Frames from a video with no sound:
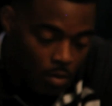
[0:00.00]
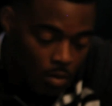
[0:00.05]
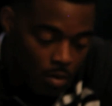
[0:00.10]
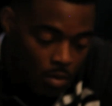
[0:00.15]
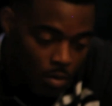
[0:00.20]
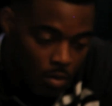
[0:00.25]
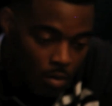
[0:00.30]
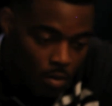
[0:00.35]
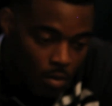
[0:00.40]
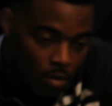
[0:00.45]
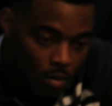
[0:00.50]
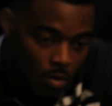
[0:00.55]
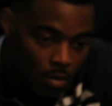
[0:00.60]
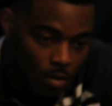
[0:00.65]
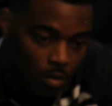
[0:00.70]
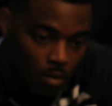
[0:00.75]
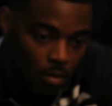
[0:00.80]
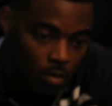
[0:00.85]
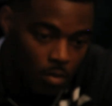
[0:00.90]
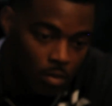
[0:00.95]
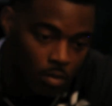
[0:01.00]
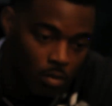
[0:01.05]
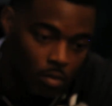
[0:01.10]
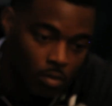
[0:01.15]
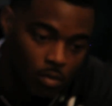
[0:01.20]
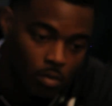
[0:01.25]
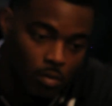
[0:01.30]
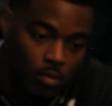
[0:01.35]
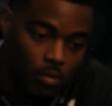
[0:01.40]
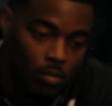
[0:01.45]

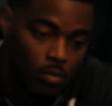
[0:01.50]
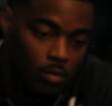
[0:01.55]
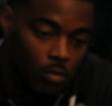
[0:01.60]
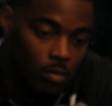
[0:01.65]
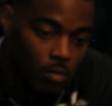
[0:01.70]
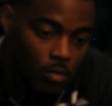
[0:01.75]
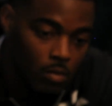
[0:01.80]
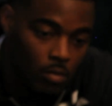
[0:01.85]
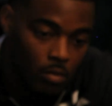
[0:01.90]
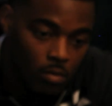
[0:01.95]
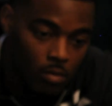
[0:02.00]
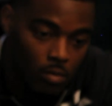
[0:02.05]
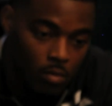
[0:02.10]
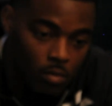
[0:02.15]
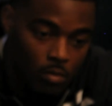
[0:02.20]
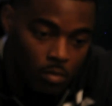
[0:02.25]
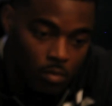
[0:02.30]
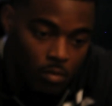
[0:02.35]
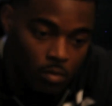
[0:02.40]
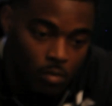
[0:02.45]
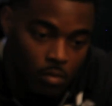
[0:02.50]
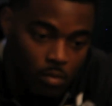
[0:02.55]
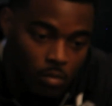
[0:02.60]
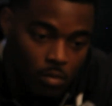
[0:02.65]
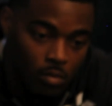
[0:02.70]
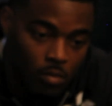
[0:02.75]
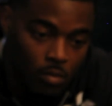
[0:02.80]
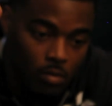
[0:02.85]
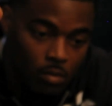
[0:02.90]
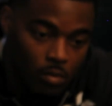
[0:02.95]

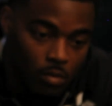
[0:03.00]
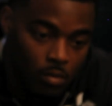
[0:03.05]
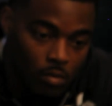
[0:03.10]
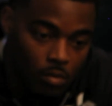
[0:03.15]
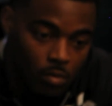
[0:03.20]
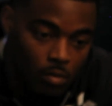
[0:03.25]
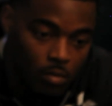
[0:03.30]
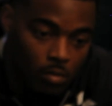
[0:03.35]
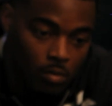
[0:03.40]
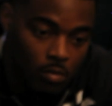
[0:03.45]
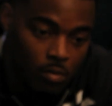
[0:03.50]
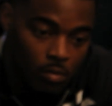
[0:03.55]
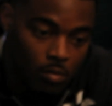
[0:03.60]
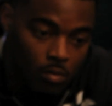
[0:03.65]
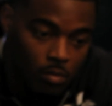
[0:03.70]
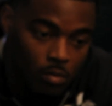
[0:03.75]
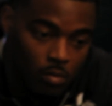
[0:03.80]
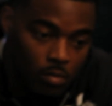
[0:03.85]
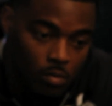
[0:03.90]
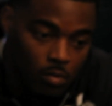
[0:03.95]
(silent)